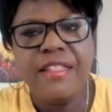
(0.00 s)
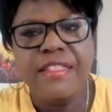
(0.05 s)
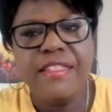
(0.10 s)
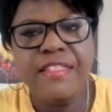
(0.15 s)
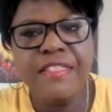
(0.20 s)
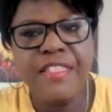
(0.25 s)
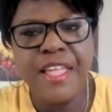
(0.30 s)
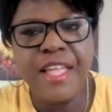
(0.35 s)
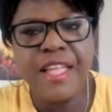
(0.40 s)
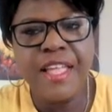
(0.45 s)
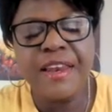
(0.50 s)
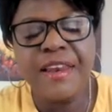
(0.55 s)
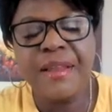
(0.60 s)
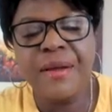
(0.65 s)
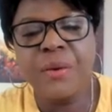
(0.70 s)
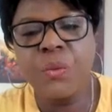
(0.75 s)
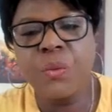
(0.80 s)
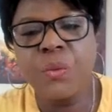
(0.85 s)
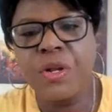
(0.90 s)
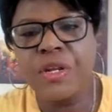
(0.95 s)

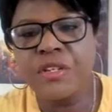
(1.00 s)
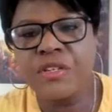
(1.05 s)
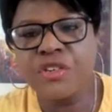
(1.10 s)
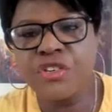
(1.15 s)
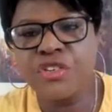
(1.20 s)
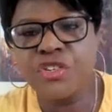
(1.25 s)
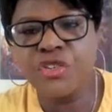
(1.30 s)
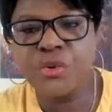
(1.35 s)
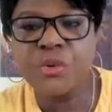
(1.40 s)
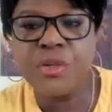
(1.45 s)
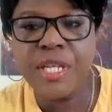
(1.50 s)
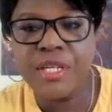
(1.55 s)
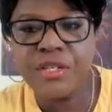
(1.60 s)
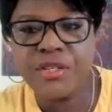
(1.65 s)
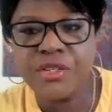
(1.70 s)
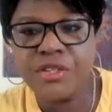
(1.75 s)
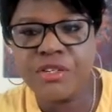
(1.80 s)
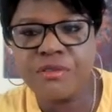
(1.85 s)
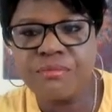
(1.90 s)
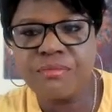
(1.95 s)
then what is your true
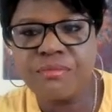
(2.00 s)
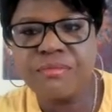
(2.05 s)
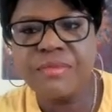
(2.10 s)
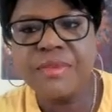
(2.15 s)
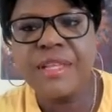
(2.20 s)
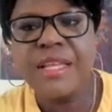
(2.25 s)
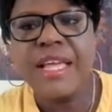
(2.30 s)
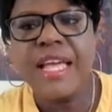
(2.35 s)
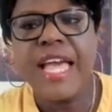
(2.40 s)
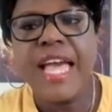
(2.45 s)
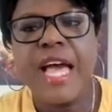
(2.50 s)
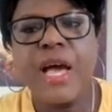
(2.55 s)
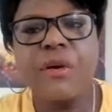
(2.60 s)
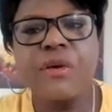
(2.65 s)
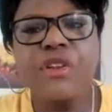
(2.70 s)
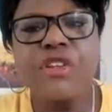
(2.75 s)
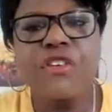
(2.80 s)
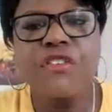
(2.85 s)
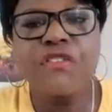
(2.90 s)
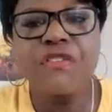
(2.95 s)
nature? How
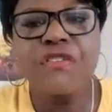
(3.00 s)
do you